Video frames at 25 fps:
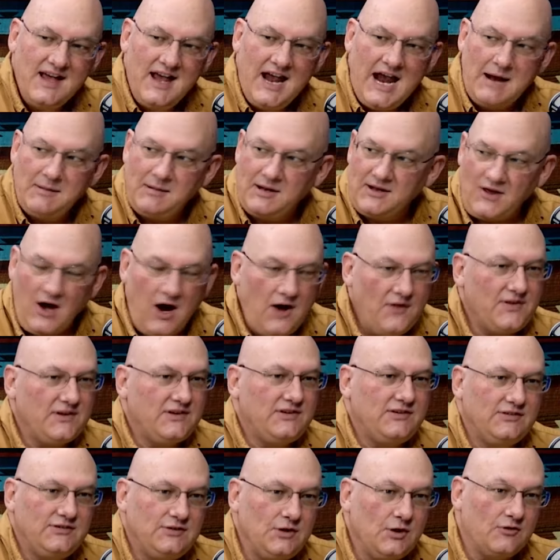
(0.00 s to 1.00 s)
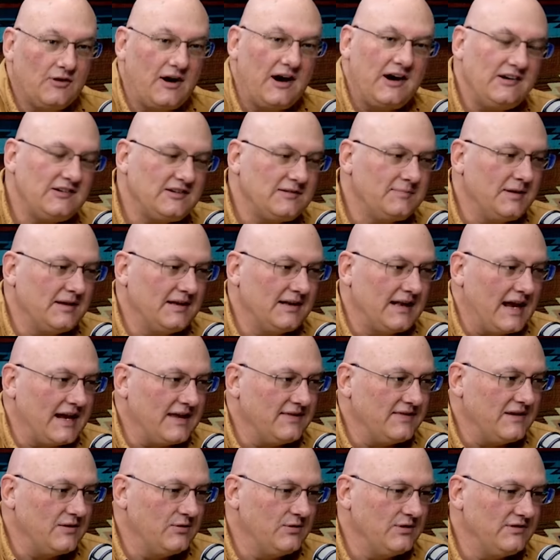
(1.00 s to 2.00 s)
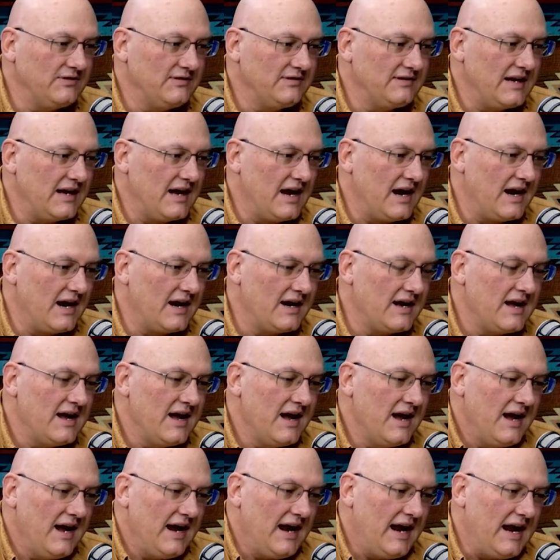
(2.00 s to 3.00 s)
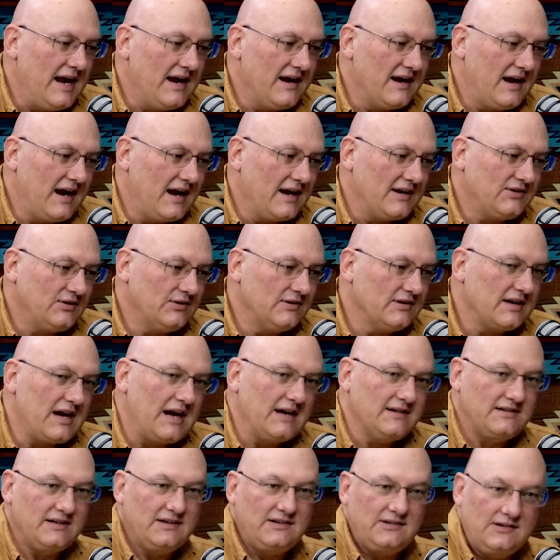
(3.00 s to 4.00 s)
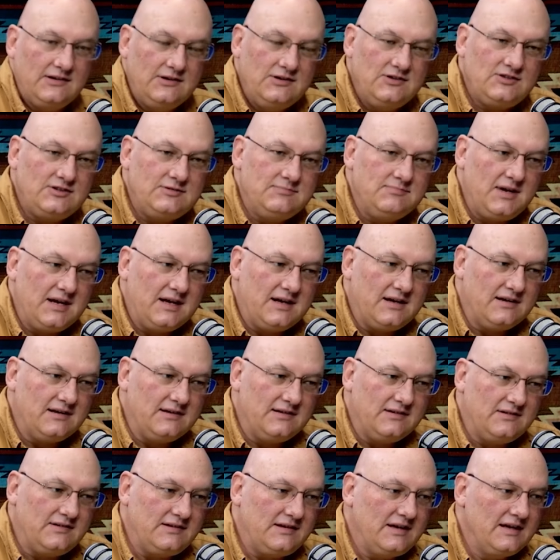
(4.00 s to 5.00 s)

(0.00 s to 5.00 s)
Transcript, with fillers: I'm like, oh, this is so crazy. But like, there was, I, it, I sort of got disillusioned because